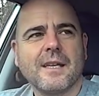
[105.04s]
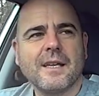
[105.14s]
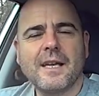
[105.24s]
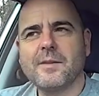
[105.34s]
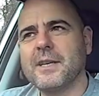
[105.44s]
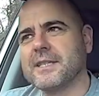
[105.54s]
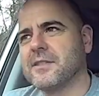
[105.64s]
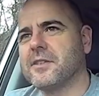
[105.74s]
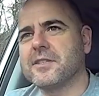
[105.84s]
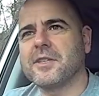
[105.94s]
Anyway,
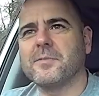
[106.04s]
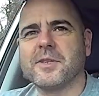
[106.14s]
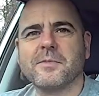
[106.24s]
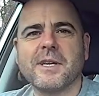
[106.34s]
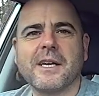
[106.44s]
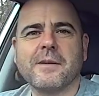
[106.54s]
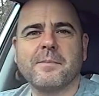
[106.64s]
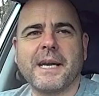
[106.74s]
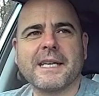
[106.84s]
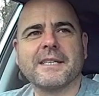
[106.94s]
so Tomtom got
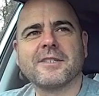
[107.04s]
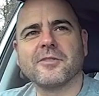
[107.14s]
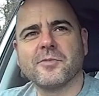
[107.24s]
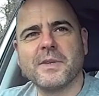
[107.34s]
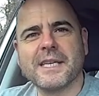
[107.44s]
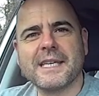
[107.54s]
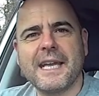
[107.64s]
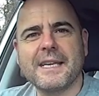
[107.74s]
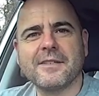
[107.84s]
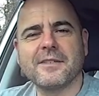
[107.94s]
back in touch with me
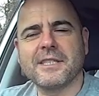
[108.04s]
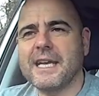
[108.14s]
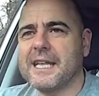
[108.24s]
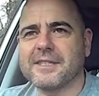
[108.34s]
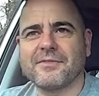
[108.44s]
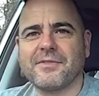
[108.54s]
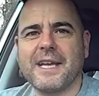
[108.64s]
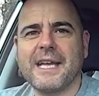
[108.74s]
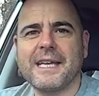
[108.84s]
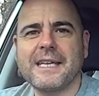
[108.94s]
again and goes, yeah, that's
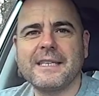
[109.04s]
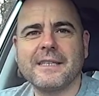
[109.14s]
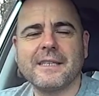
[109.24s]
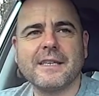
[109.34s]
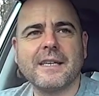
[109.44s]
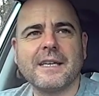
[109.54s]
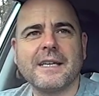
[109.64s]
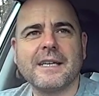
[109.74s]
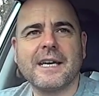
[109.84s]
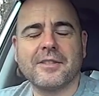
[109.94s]
fine.
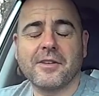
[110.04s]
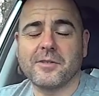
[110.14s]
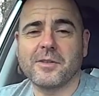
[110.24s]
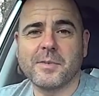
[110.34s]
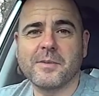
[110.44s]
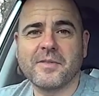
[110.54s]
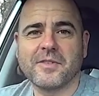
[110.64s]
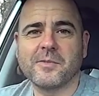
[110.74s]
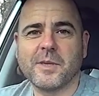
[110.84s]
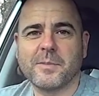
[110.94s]
I thought there were going to be a
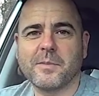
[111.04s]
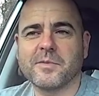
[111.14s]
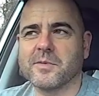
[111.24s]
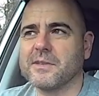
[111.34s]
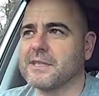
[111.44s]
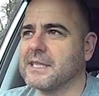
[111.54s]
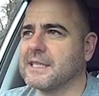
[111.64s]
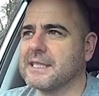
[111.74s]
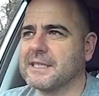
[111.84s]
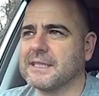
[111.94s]
few more problems with
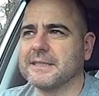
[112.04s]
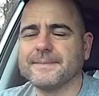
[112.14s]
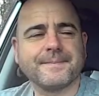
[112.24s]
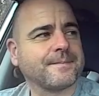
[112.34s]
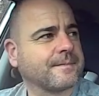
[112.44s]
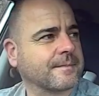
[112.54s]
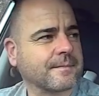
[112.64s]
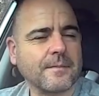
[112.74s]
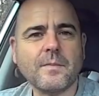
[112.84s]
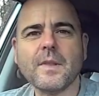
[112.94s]
receipt, actually.
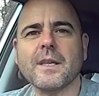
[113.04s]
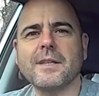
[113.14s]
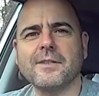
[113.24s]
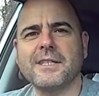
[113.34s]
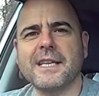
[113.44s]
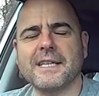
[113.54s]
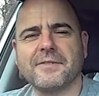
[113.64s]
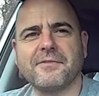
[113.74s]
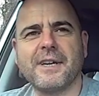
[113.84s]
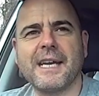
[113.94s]
He goes, yeah, that's
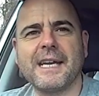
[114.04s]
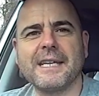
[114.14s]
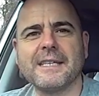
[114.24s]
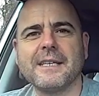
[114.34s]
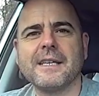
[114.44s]
fine.